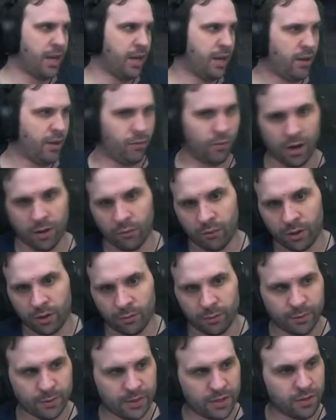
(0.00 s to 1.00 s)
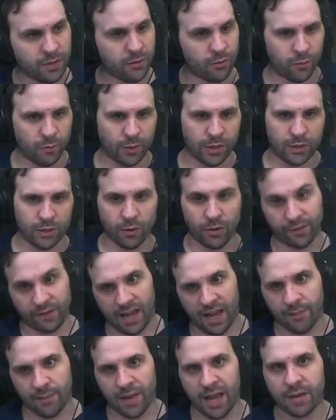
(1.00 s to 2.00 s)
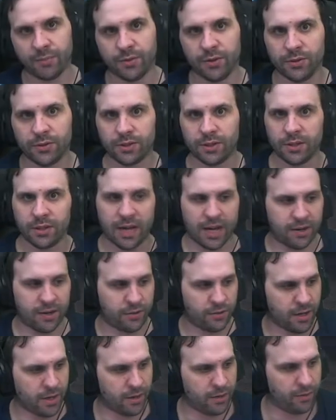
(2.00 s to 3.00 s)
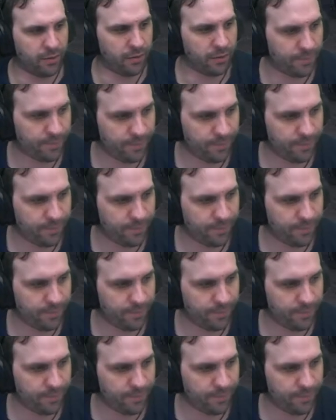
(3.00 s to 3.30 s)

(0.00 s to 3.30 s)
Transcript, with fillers: what would we do? Would we do a flyback booster? I don't know.